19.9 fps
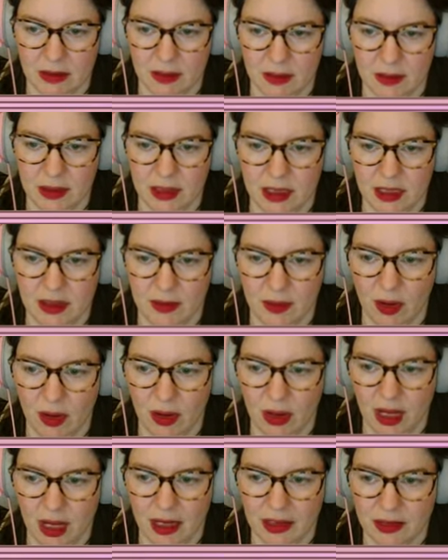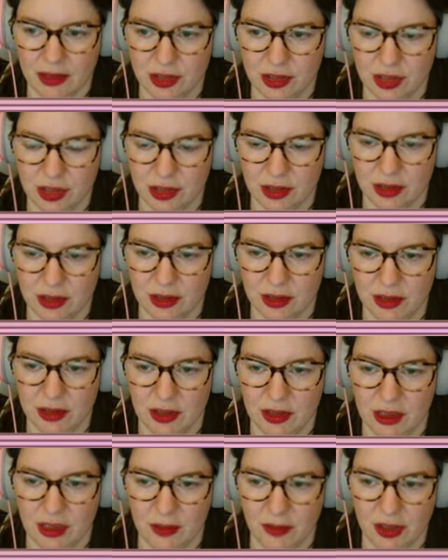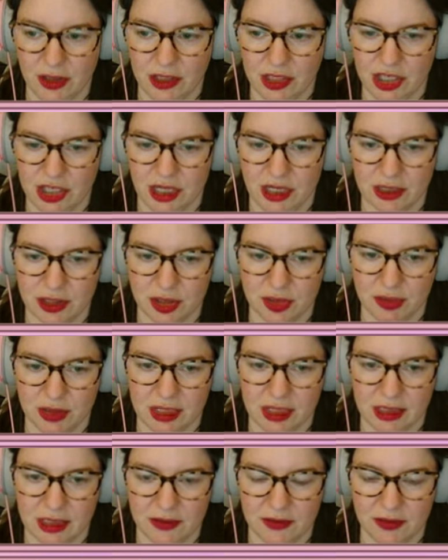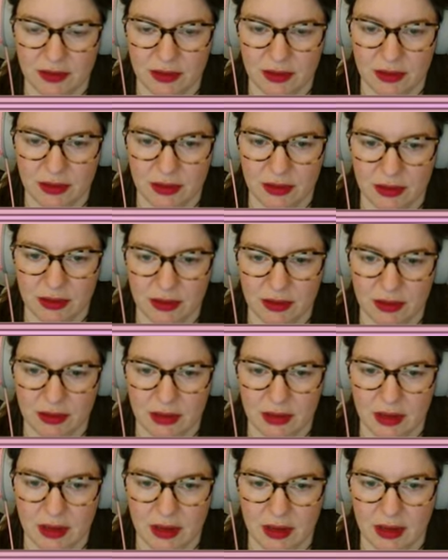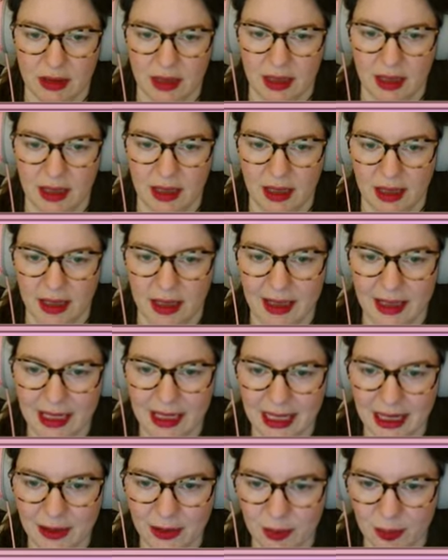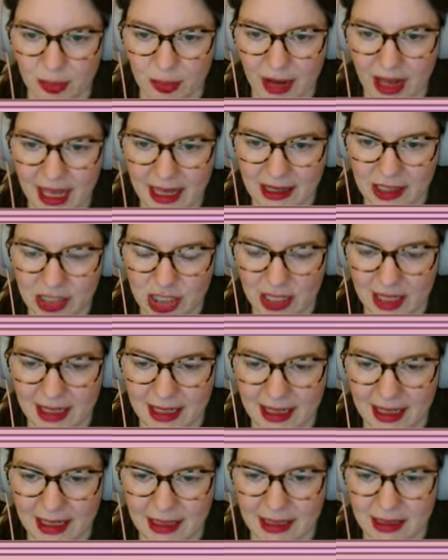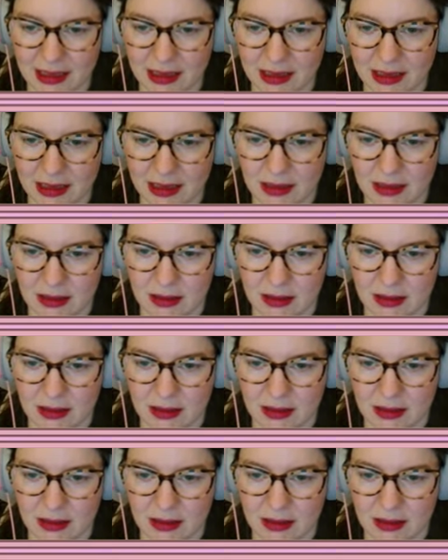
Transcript: Need more hajj. I'm going to shake trees for little branches.